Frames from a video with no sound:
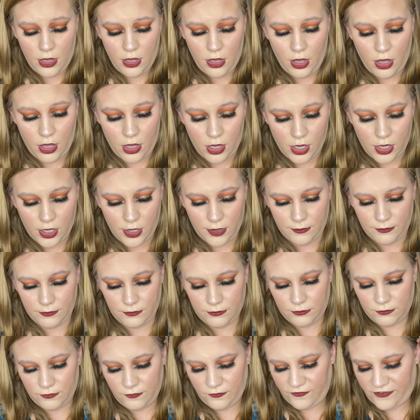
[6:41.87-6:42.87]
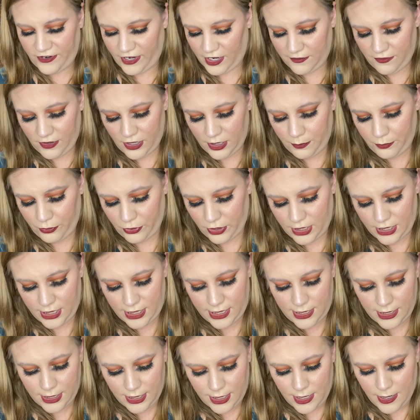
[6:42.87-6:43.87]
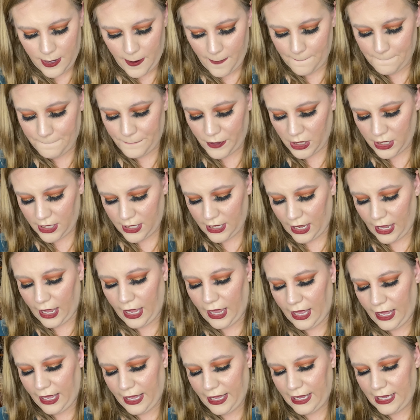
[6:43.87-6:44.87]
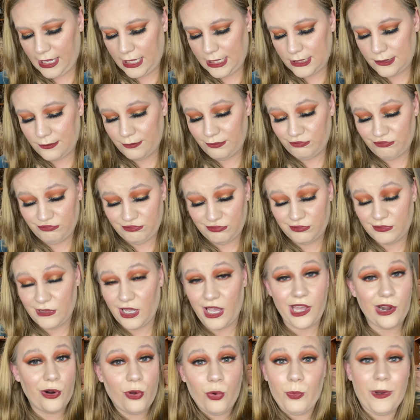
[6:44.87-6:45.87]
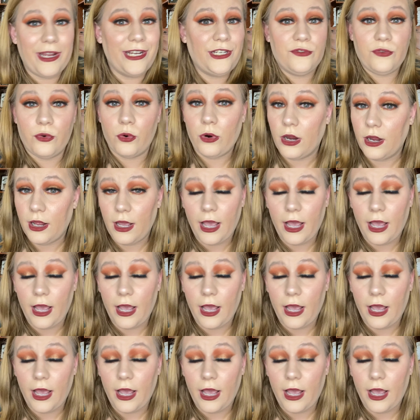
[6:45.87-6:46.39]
Very, very pretty, but I don't reach for it.